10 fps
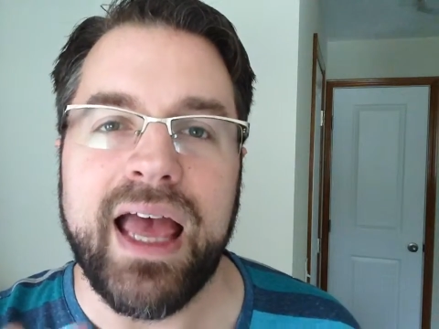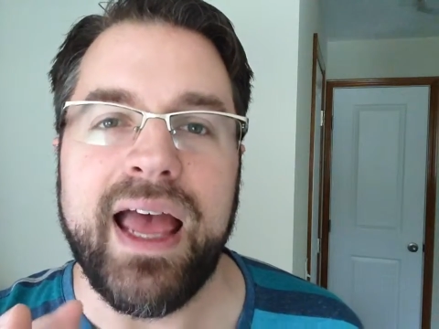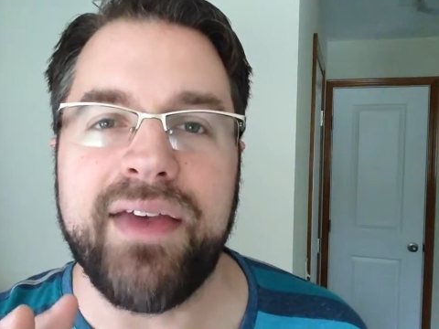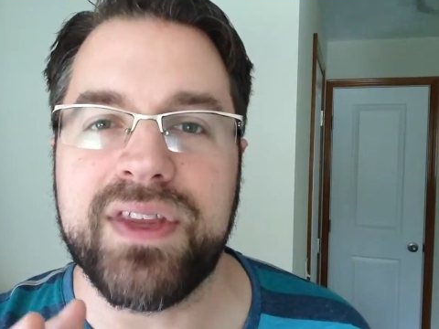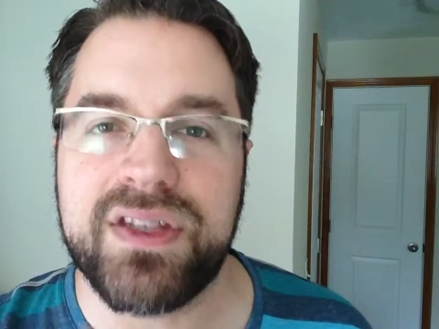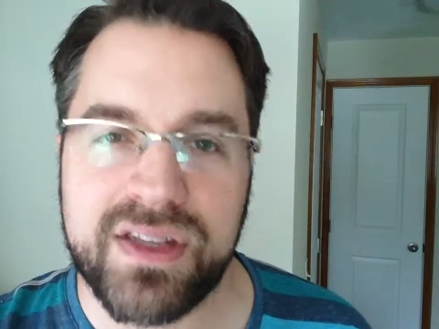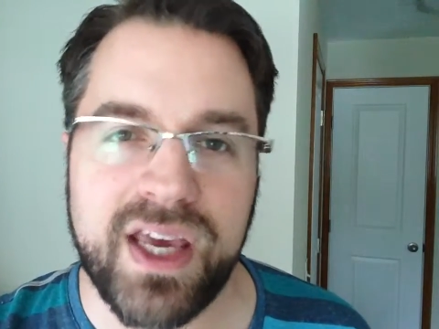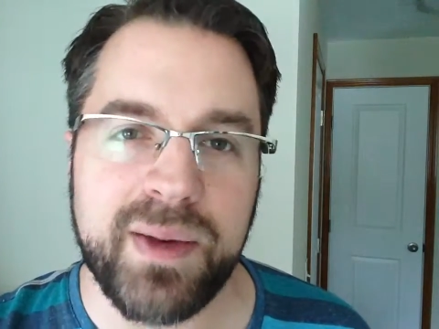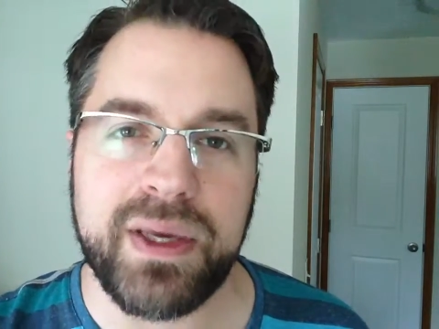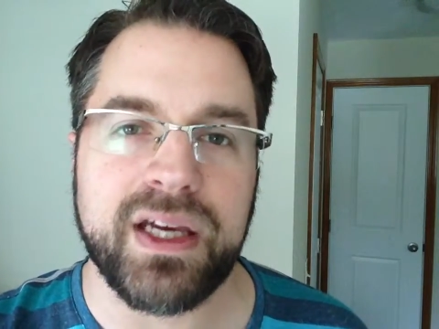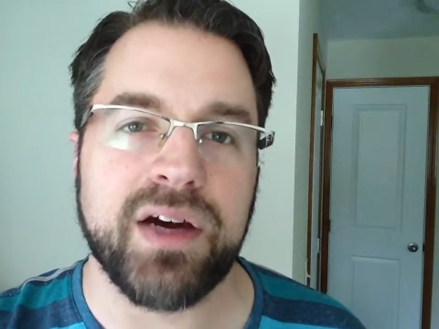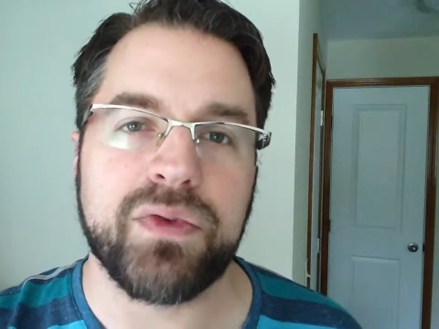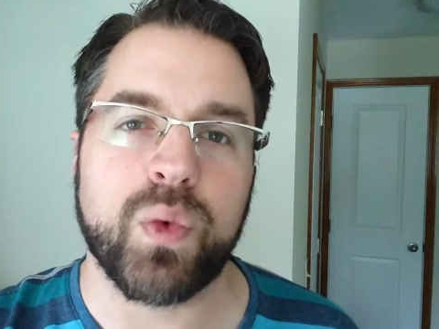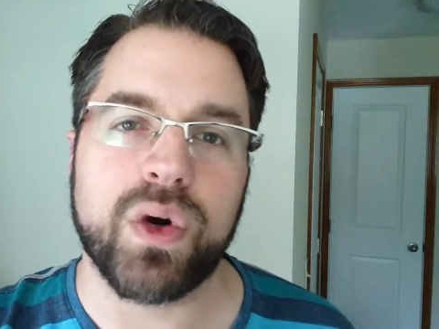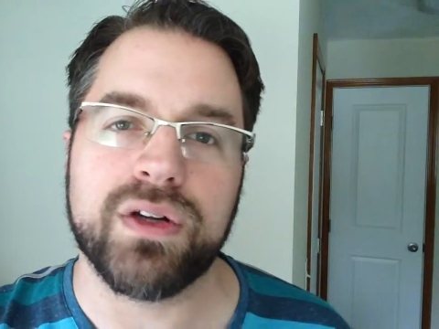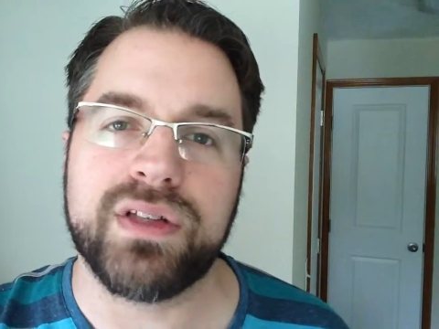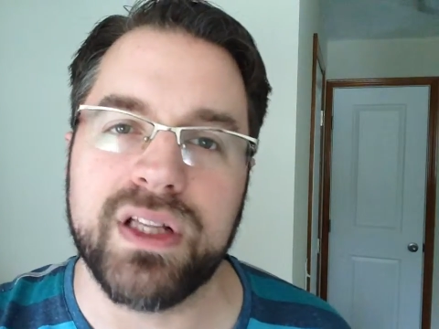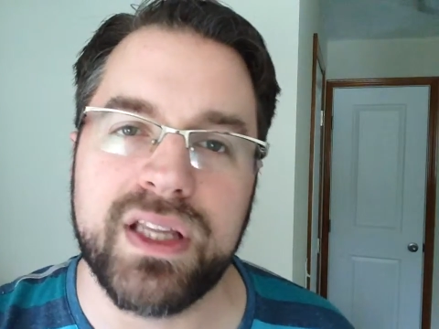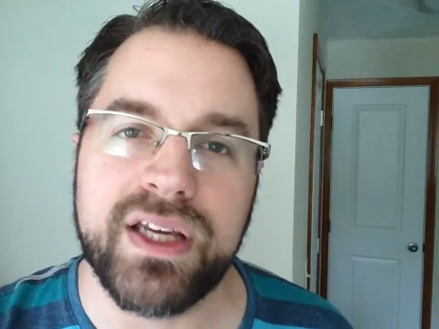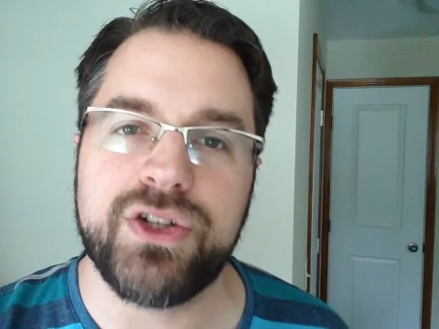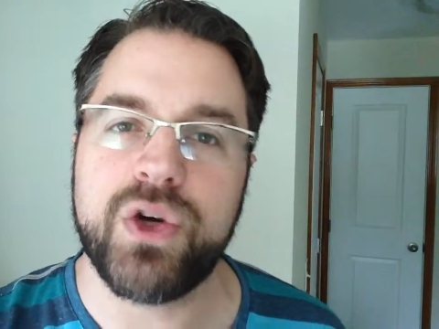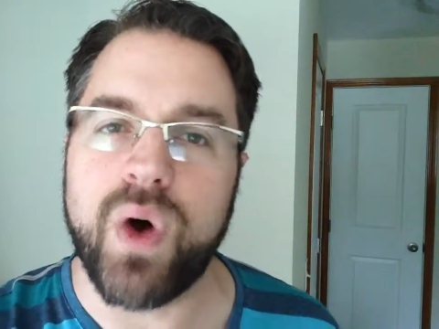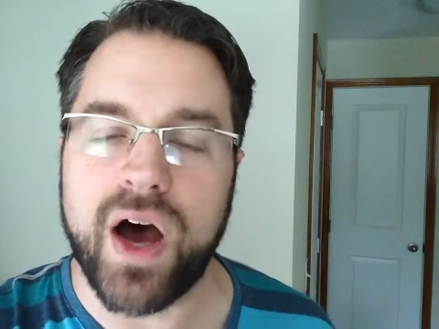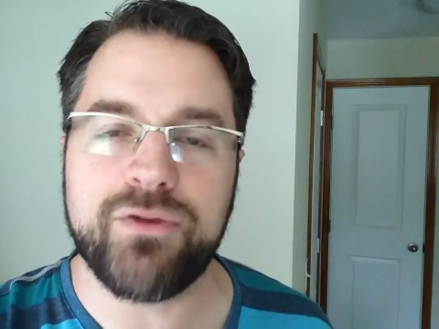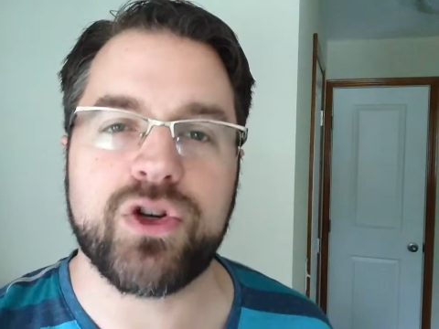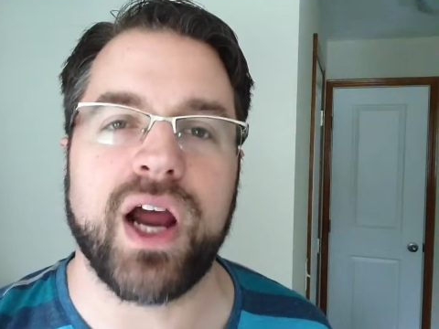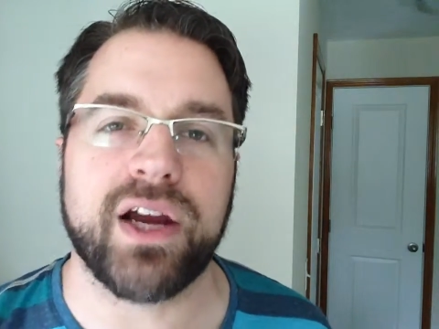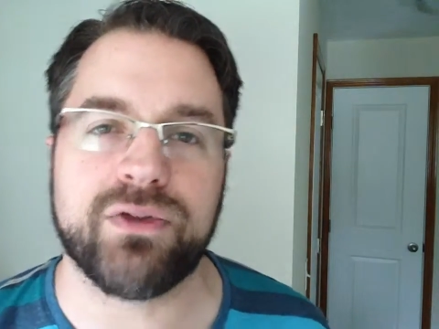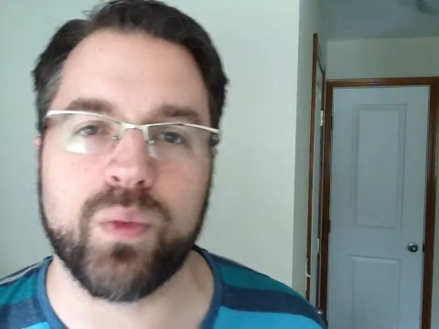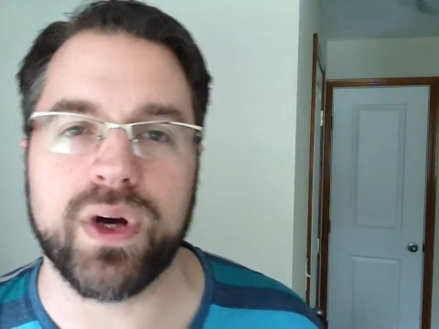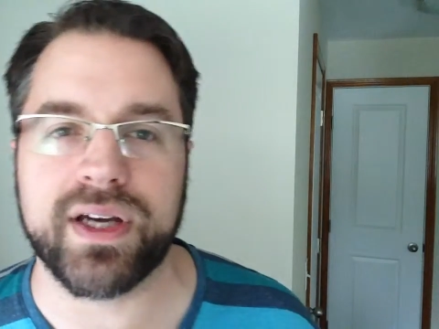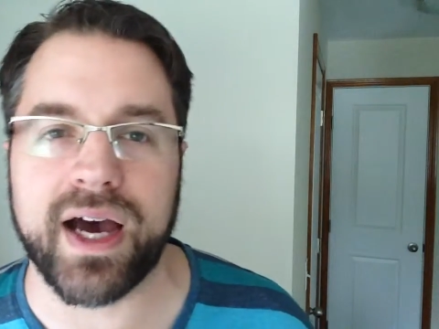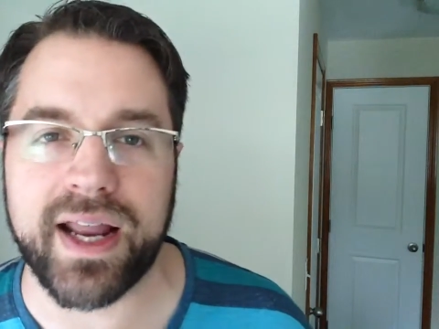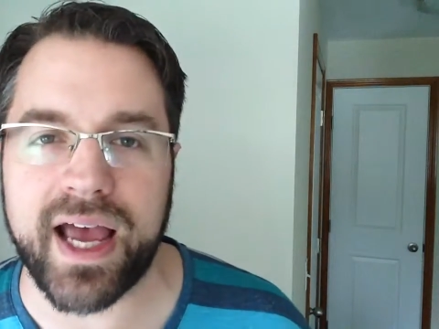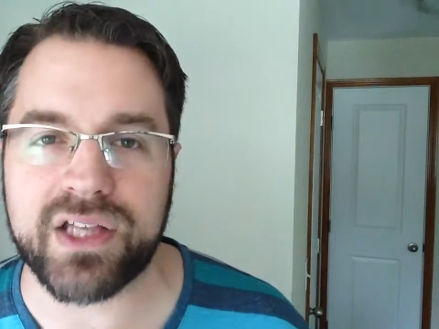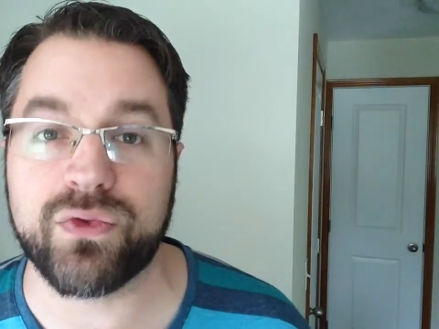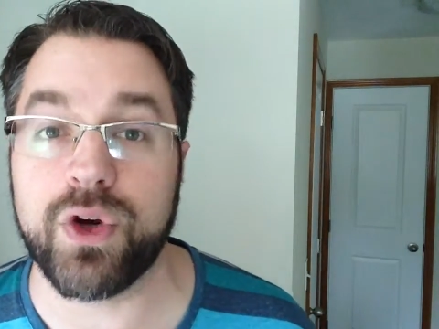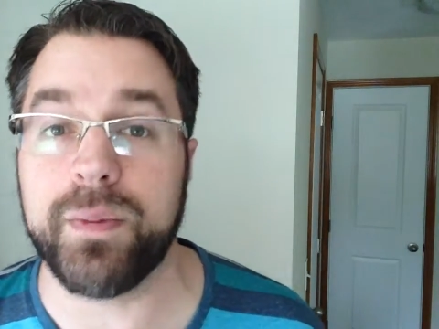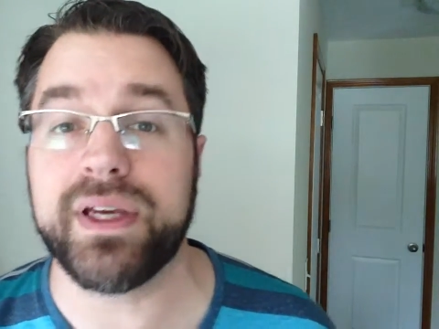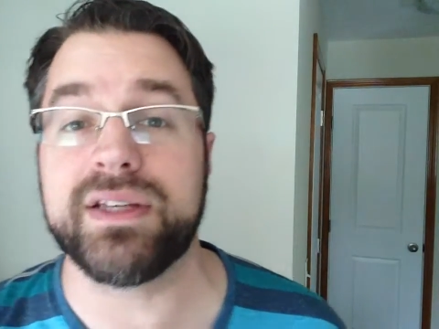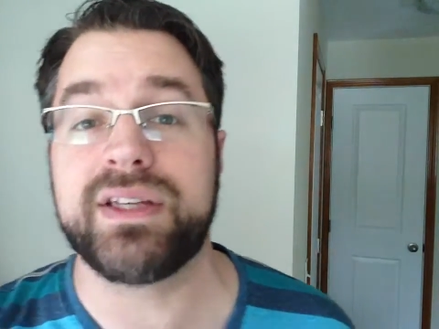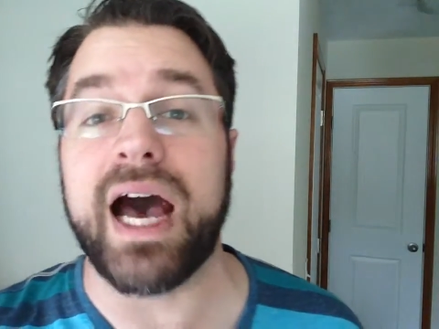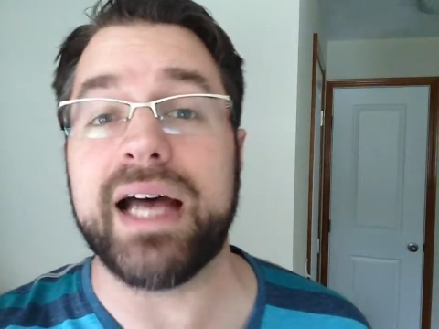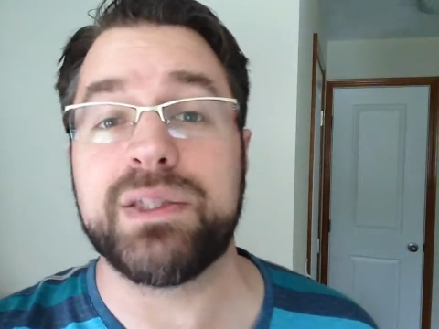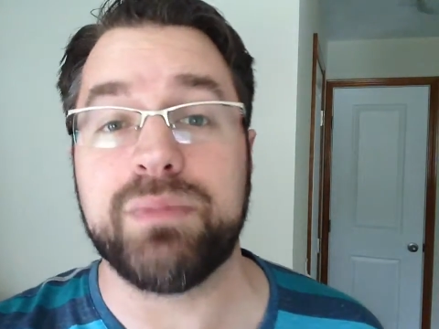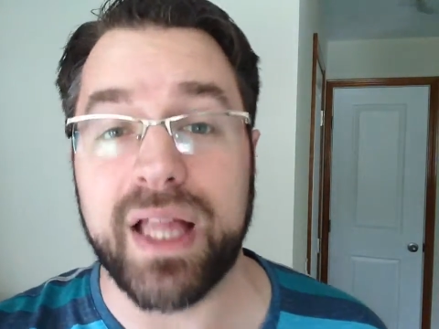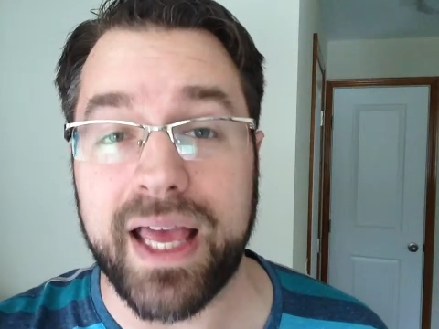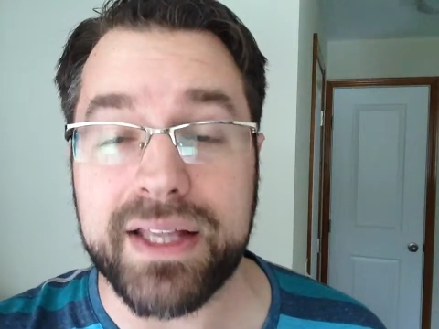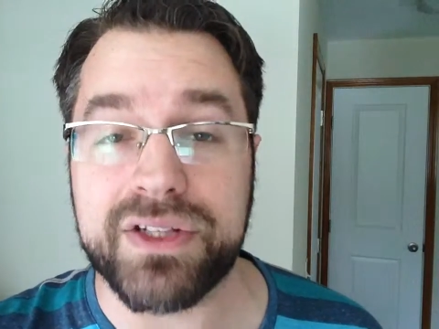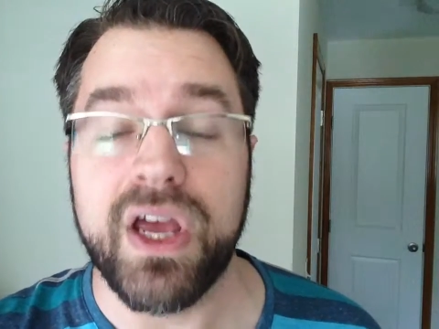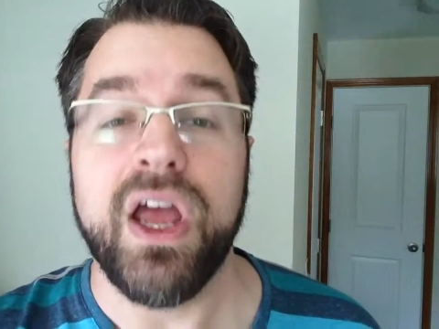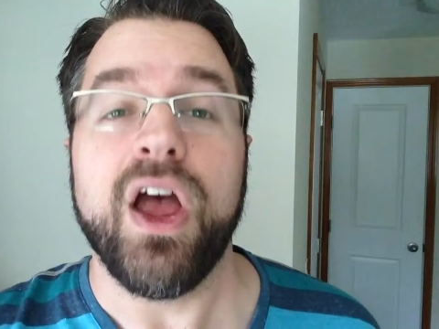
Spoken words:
and the scheming of the world to lead you off track from what God has for you, because God's plans